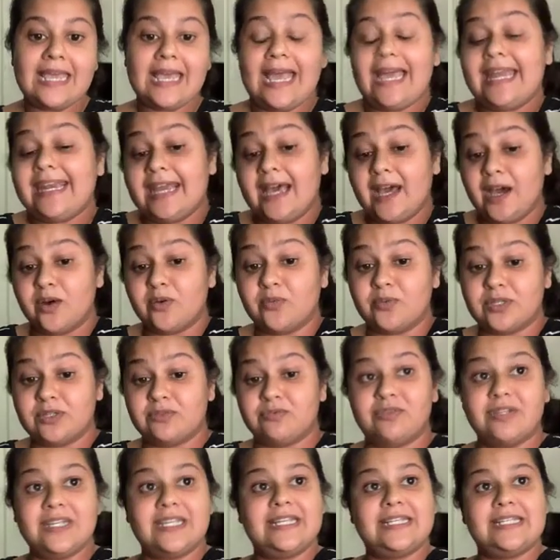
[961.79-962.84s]
and how we
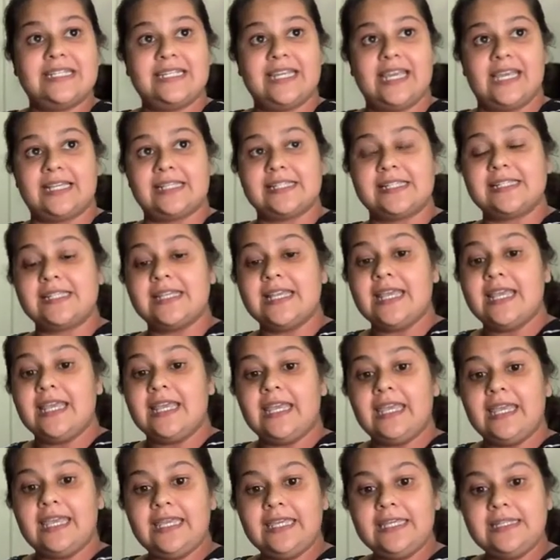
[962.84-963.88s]
read texts
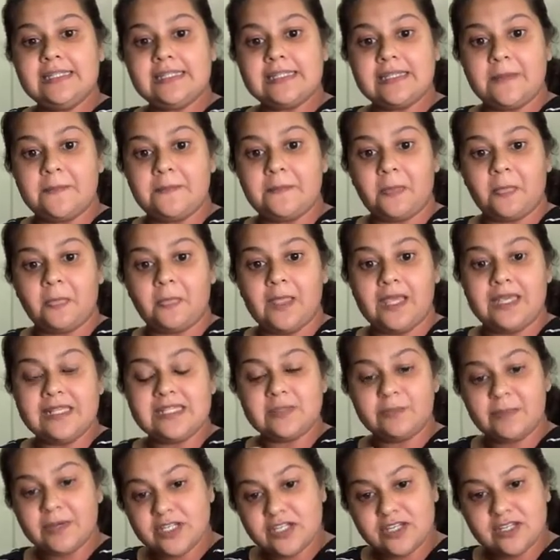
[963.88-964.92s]
is,
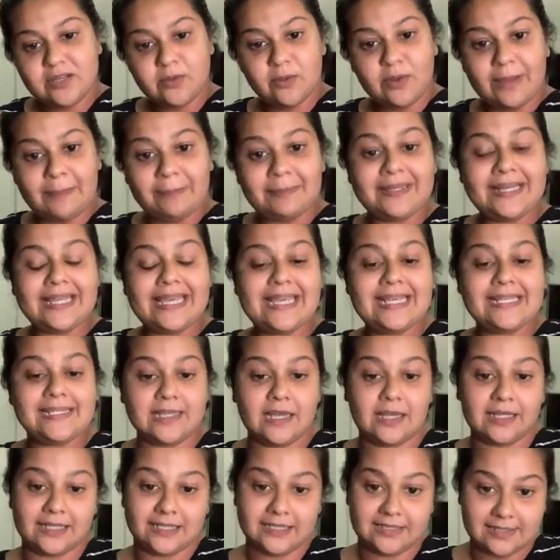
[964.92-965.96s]
especially where plays
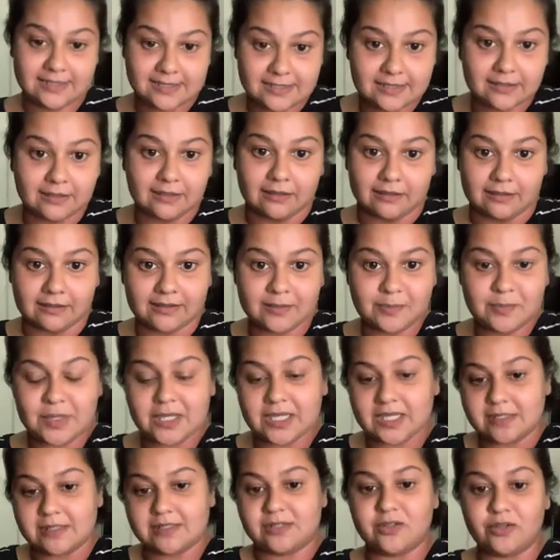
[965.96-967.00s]
are concerned,
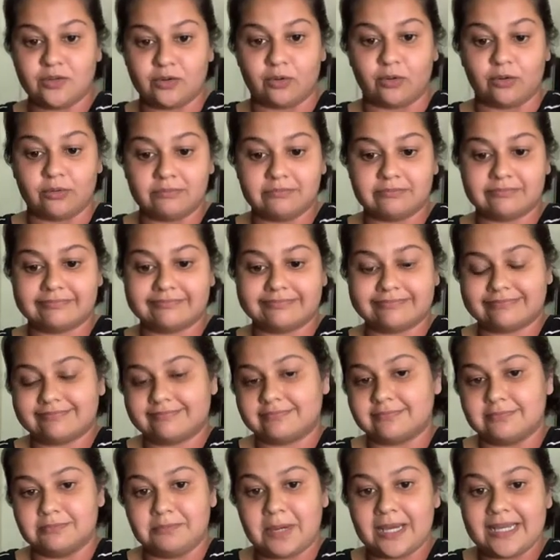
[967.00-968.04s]
because, you know,
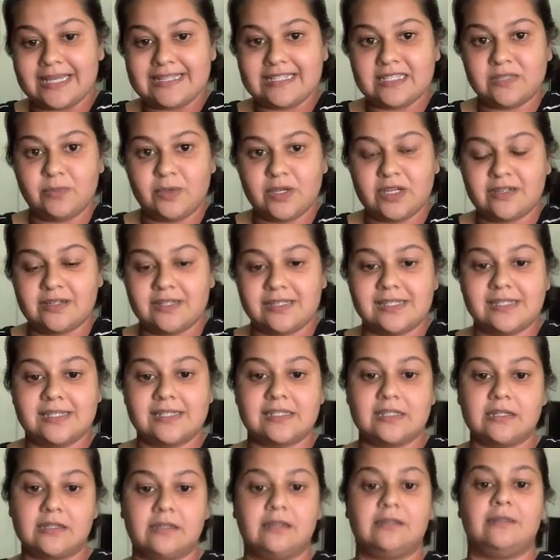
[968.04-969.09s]
my experience
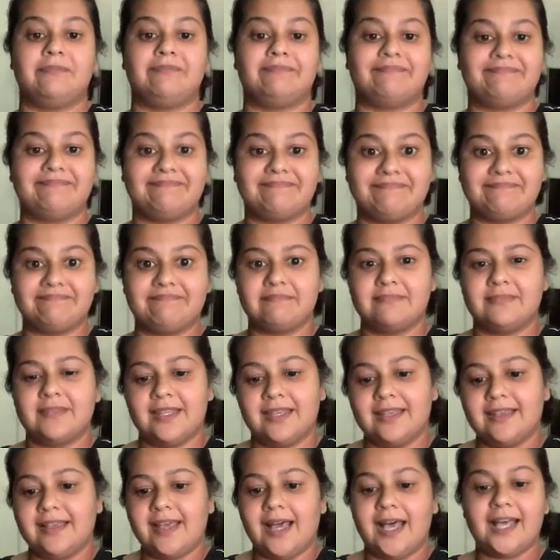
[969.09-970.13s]
is
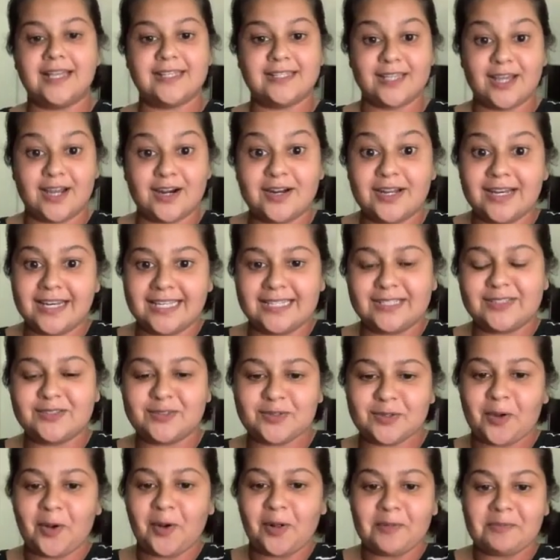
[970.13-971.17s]
Azara likes to
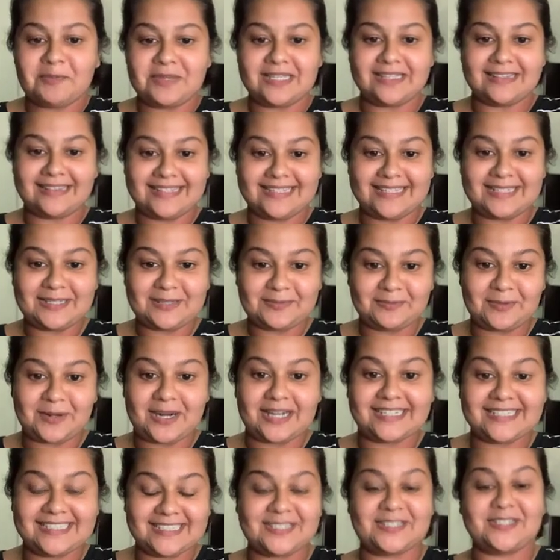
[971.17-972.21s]
call me a theater
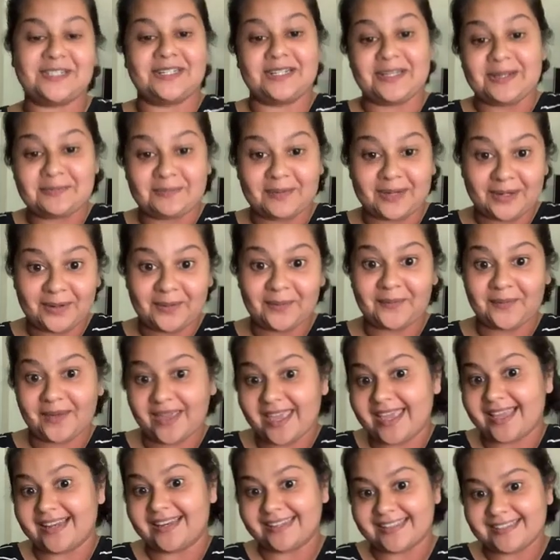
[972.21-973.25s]
practitioner, but
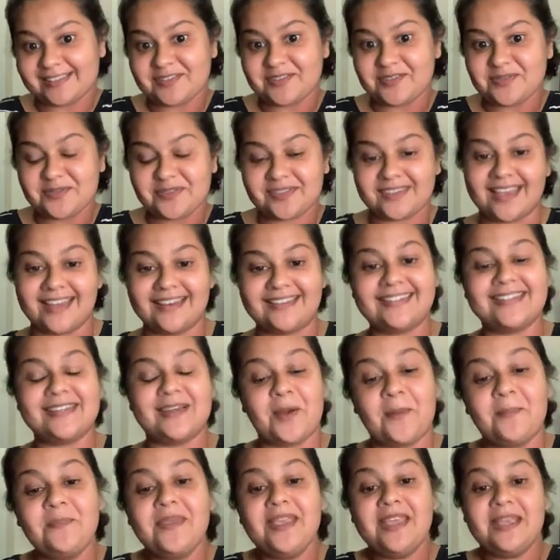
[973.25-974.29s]
okay, let's use that
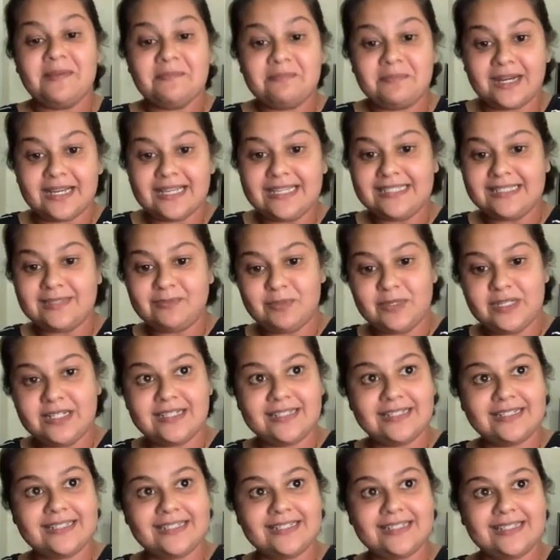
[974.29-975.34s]
term. My
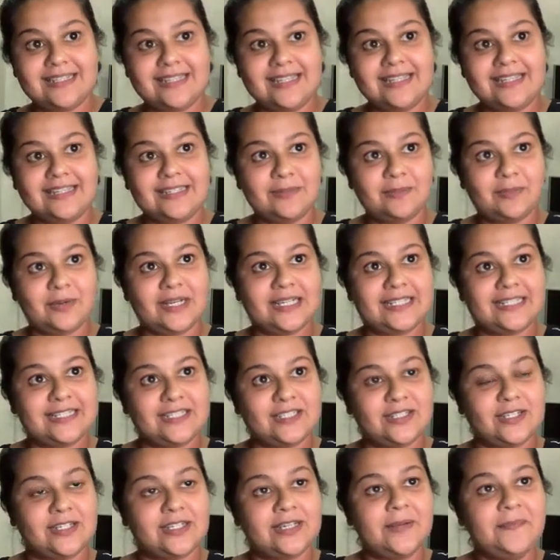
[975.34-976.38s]
experience as a theater
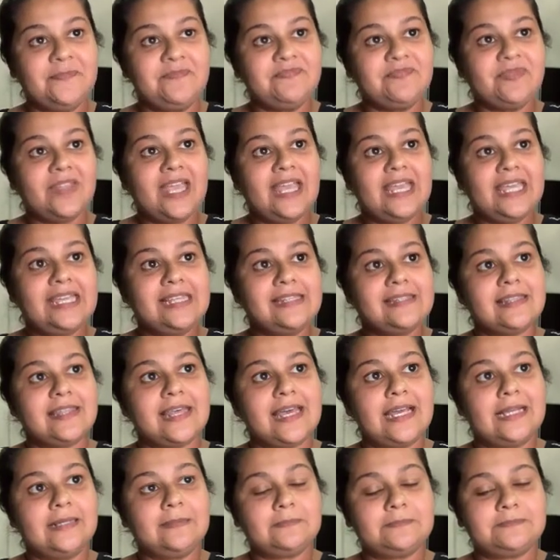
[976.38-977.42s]
practitioner is
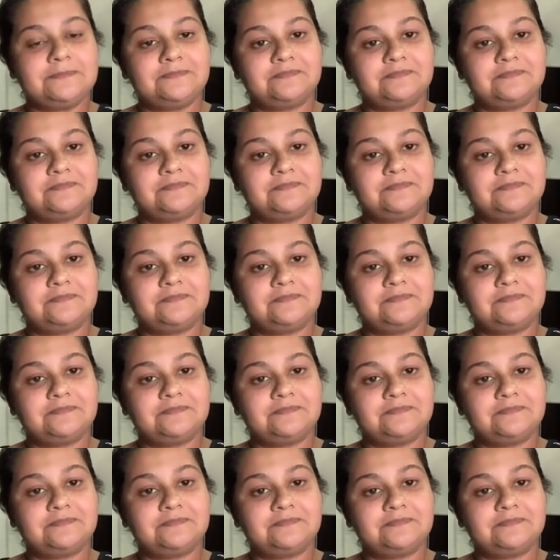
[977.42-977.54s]
that